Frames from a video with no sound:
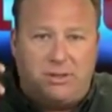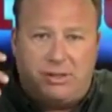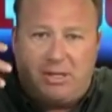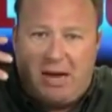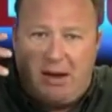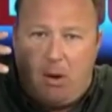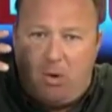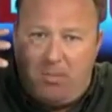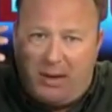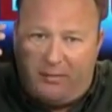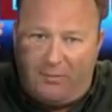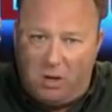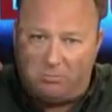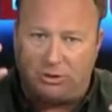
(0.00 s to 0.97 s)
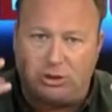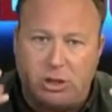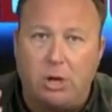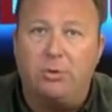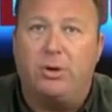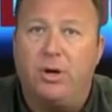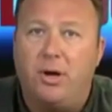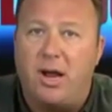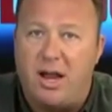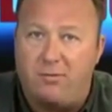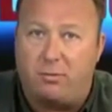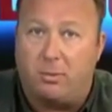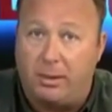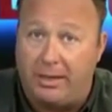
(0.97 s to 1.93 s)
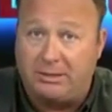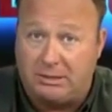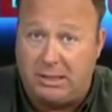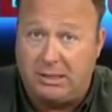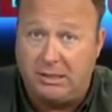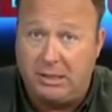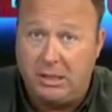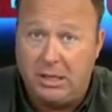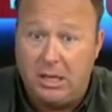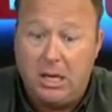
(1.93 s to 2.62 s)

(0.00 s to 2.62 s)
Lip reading: I want to make a film so good, I never release it.